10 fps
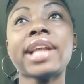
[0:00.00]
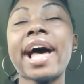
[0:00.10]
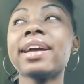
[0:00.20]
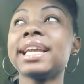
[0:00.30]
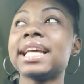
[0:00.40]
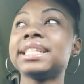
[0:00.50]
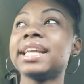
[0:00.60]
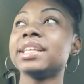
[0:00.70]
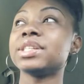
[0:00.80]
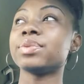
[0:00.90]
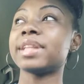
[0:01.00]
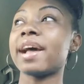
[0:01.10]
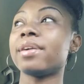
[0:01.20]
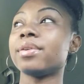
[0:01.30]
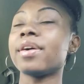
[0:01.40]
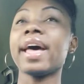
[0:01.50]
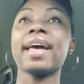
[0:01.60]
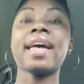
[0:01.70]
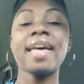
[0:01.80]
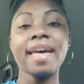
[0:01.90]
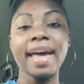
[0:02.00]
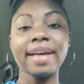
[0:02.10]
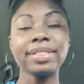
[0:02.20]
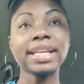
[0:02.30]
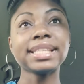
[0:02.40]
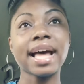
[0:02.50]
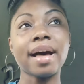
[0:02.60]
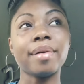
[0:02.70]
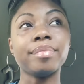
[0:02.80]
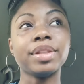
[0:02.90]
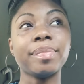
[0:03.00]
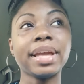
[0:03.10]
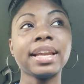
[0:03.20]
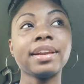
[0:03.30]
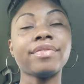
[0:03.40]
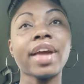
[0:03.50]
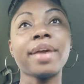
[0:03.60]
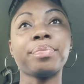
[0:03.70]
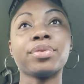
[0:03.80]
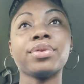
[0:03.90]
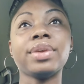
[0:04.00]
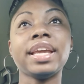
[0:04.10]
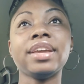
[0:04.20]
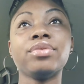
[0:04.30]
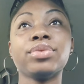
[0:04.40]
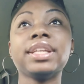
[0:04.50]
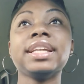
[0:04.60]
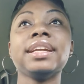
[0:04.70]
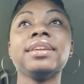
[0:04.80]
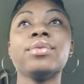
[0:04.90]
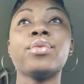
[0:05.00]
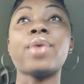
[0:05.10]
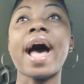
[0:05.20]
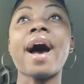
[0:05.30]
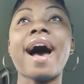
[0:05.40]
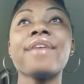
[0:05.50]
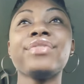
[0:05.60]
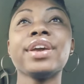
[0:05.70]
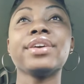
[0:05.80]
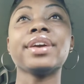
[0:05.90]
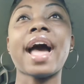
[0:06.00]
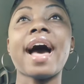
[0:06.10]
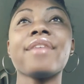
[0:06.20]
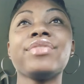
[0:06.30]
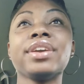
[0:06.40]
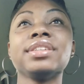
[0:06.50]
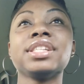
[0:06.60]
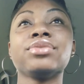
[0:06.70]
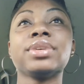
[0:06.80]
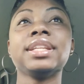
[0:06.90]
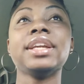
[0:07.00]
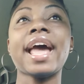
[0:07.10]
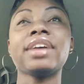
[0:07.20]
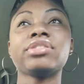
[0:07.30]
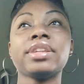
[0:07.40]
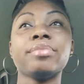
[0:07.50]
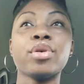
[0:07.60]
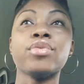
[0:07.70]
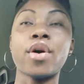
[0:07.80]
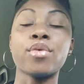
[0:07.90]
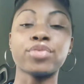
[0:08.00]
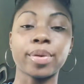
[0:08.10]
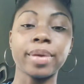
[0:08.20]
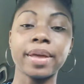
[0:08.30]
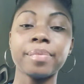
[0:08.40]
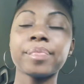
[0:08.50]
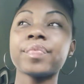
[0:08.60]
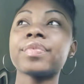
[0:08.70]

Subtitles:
how can I say this without, okay, at that time, the beginning of April, he really, how I figured to really actually move on from him,